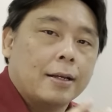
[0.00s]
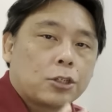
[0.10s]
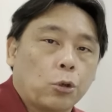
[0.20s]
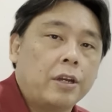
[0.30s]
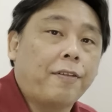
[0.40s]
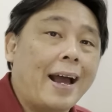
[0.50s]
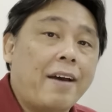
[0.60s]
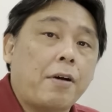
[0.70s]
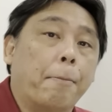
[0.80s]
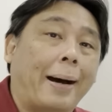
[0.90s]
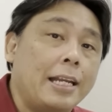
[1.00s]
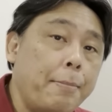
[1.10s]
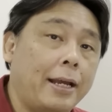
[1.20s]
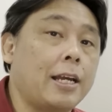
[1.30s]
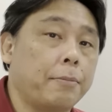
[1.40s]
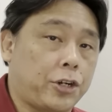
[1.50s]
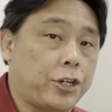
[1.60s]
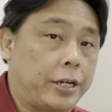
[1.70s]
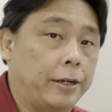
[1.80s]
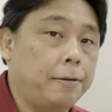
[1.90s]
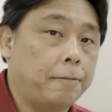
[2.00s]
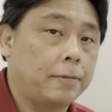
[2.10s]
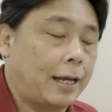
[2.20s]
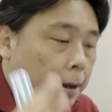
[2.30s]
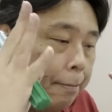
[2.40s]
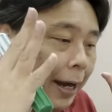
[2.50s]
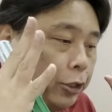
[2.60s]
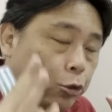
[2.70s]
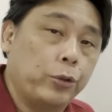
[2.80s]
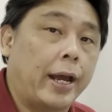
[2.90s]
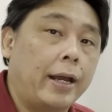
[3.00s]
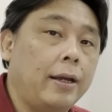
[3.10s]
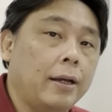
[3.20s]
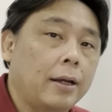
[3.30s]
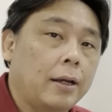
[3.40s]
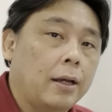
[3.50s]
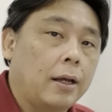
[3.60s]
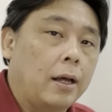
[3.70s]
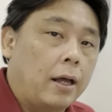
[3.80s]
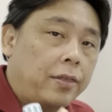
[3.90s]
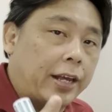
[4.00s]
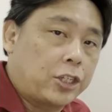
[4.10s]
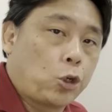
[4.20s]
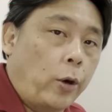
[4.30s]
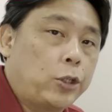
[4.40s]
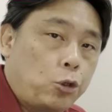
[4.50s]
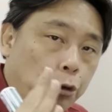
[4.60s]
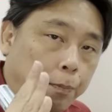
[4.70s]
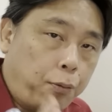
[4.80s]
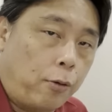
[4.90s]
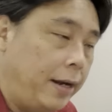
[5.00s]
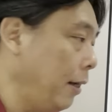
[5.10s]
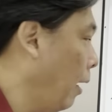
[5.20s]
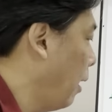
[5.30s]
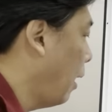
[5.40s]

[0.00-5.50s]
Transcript: So if I have a money-making machine that I buy today that's going to print